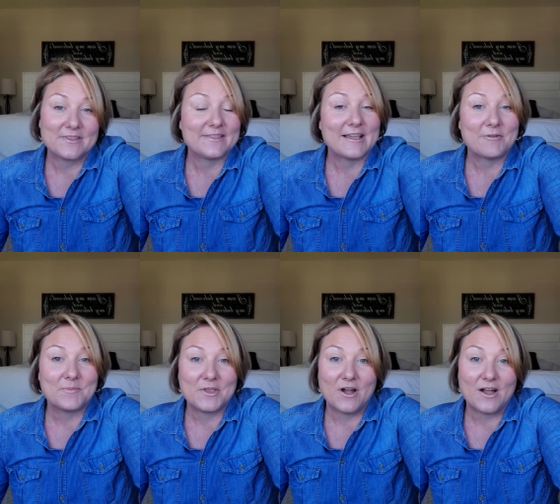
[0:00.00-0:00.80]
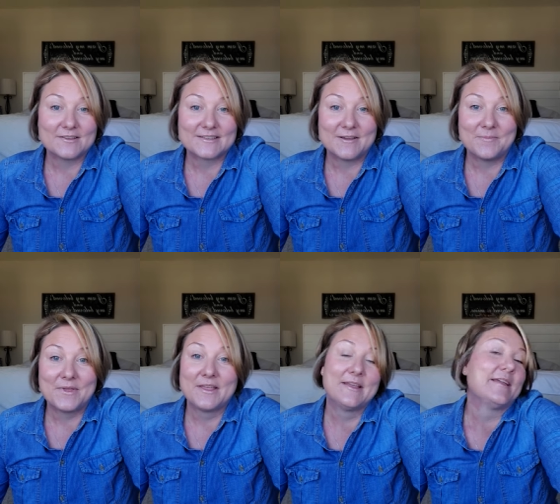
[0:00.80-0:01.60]
it, that would be awesome.
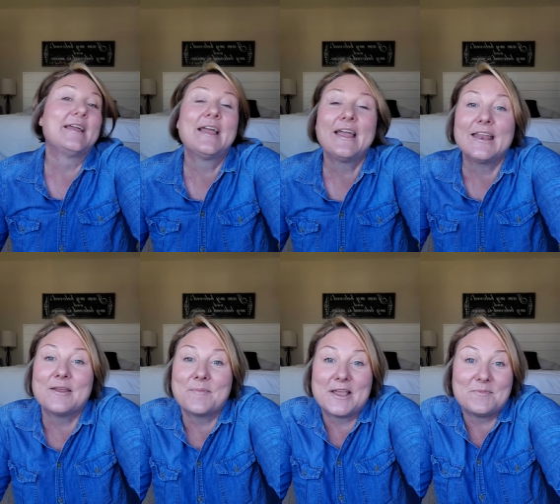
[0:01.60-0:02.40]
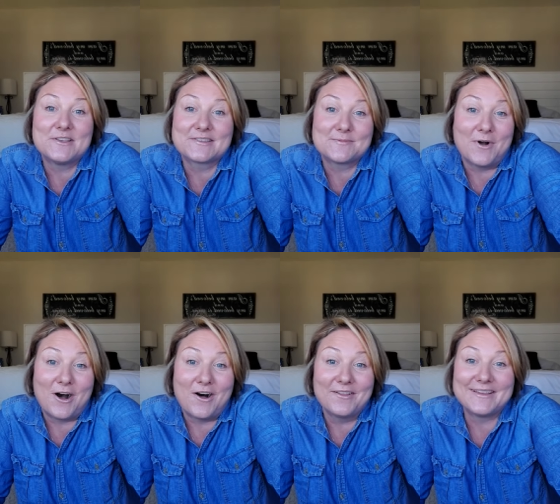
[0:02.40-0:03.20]
And it might be small,